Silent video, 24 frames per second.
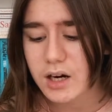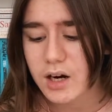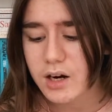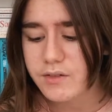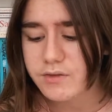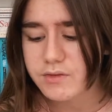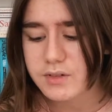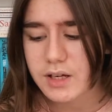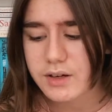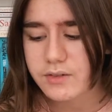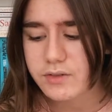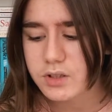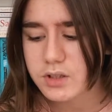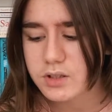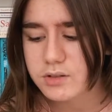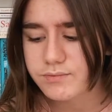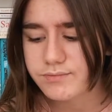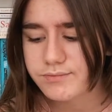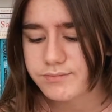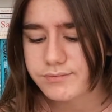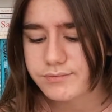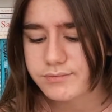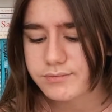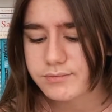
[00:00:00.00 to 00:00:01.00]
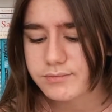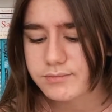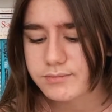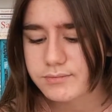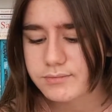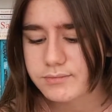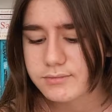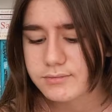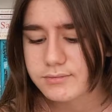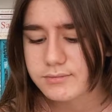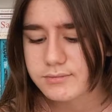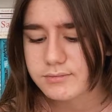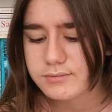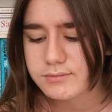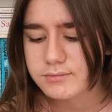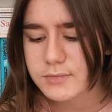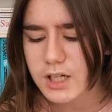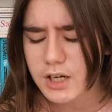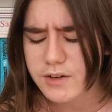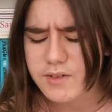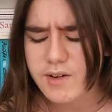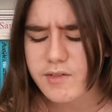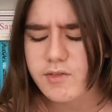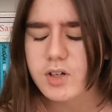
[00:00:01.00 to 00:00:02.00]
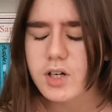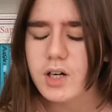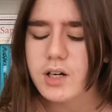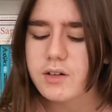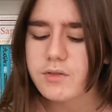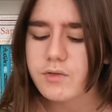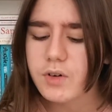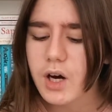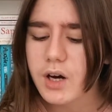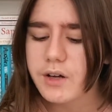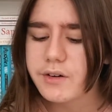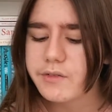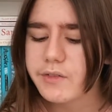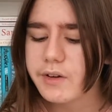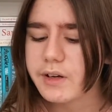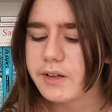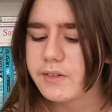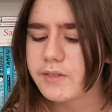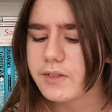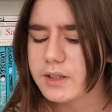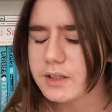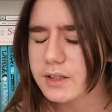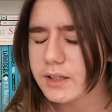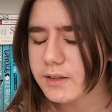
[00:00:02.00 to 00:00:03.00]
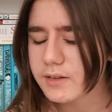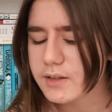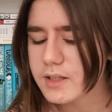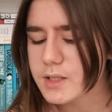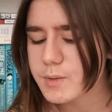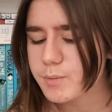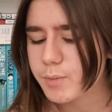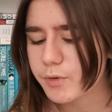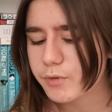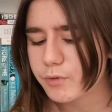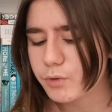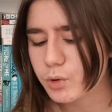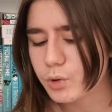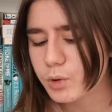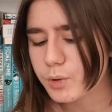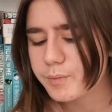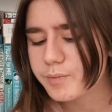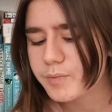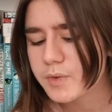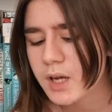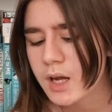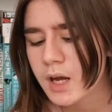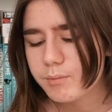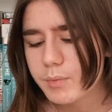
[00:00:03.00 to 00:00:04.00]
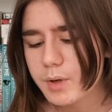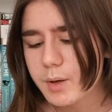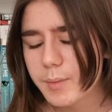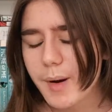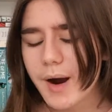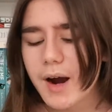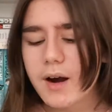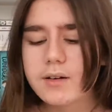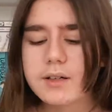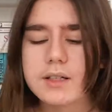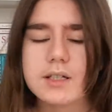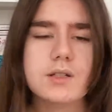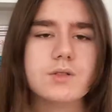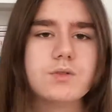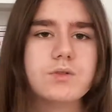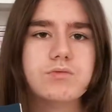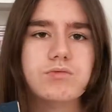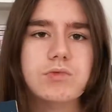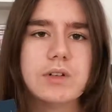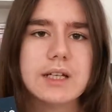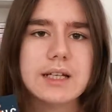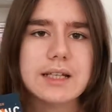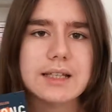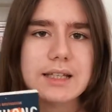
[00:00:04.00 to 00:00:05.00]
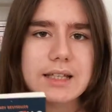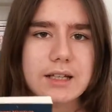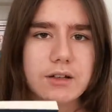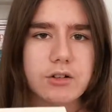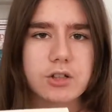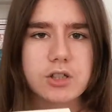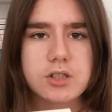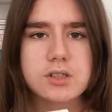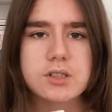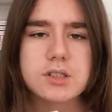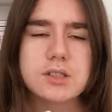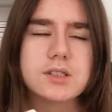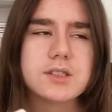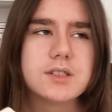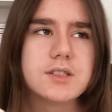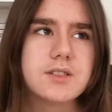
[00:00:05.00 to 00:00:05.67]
I've never kind of heard of anything like this before, but apparently it's really lyrical.